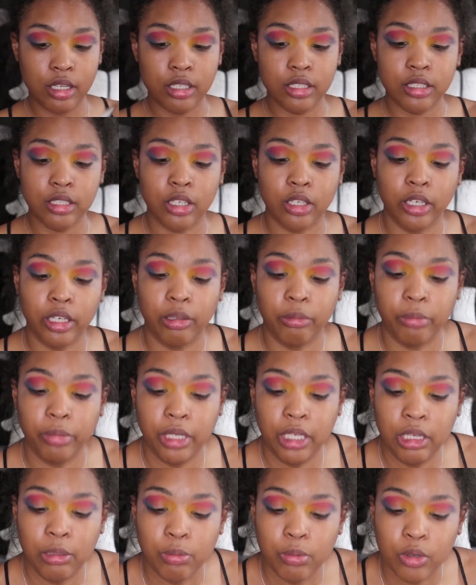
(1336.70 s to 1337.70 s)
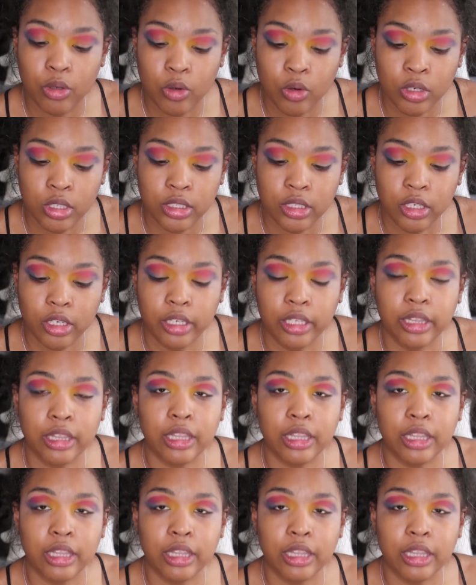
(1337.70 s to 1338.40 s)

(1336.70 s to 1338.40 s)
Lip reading: certain people or certain